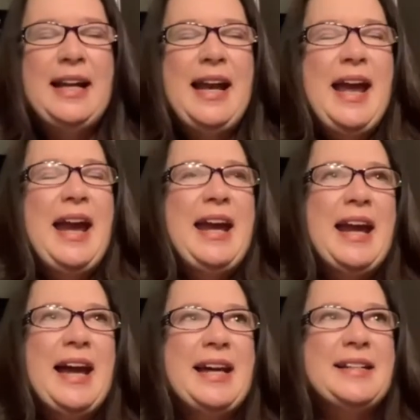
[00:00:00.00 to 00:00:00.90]

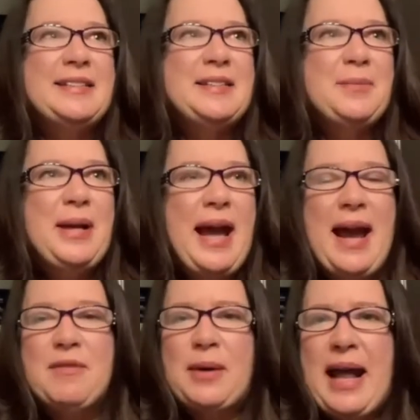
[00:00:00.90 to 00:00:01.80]
and
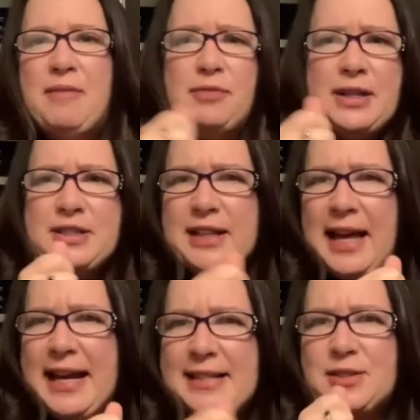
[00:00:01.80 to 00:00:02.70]
everyone had
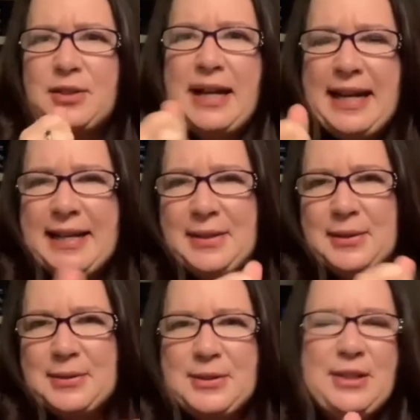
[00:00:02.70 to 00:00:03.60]
flashlights or candles,
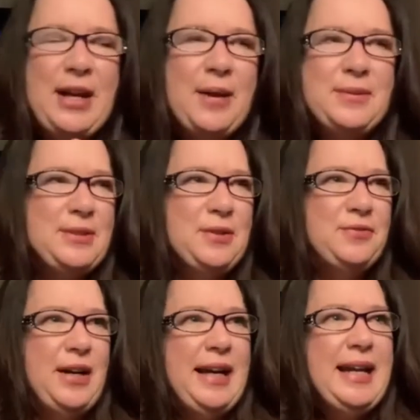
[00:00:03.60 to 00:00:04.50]
you know, it was so
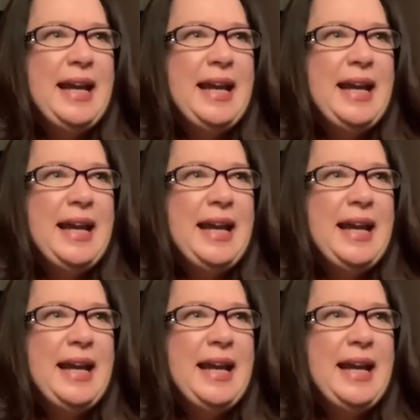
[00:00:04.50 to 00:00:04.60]
funny.